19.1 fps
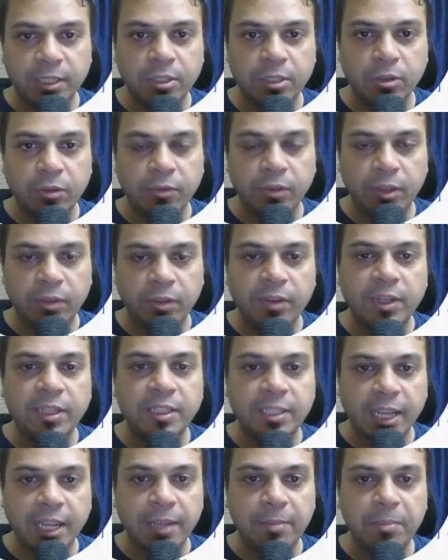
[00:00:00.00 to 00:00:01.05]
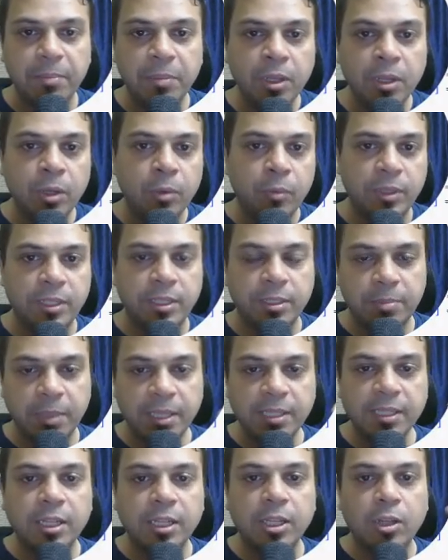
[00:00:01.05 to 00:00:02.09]
of event time, which is
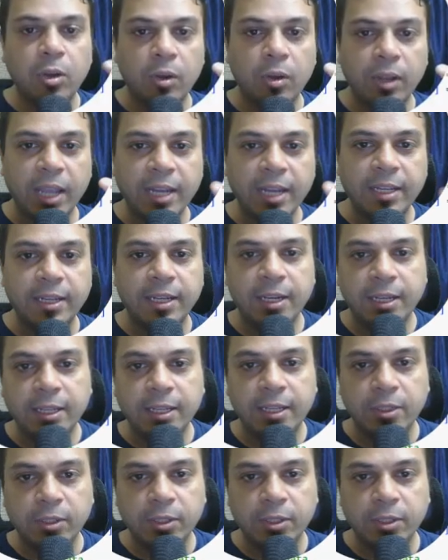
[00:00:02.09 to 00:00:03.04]
basically concatenating,